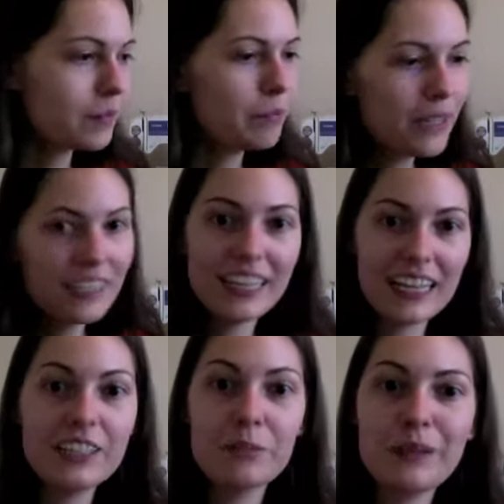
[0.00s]
But he had
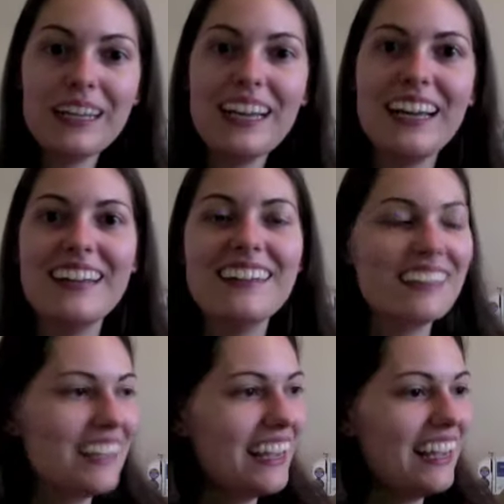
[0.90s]
his plan.
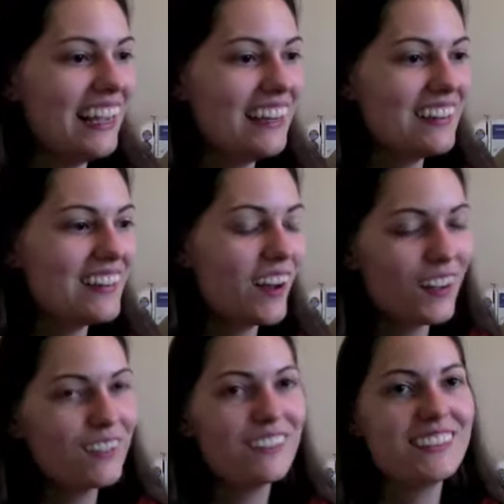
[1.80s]
And
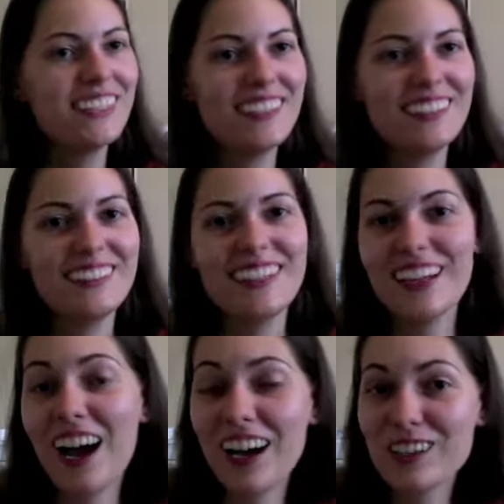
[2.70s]
all of a sudden,
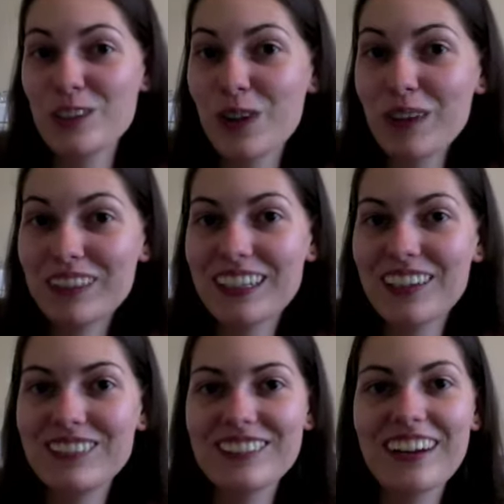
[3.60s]
Hashirama
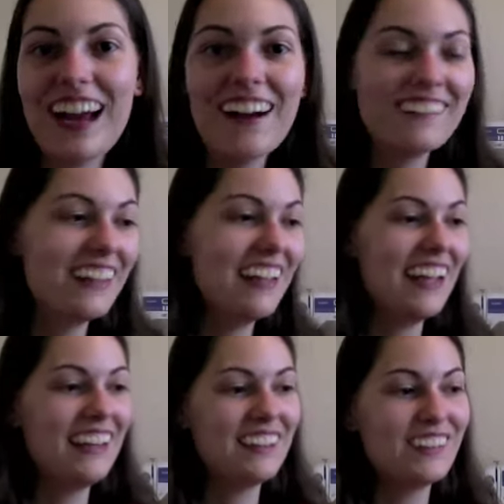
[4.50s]
comes around
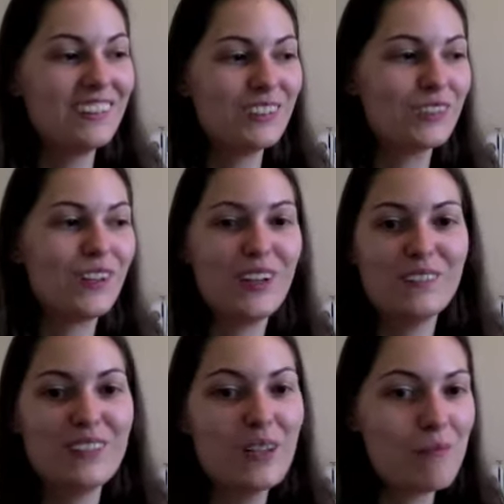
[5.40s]
and it goes
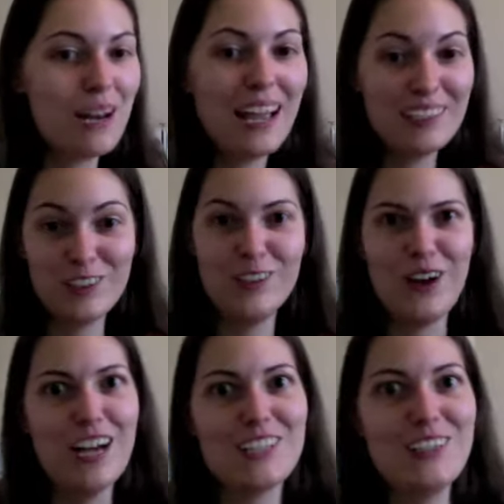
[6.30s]
from plan to
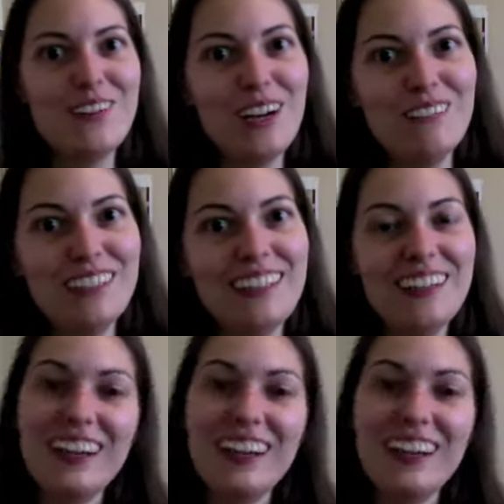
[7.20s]
Hashirama.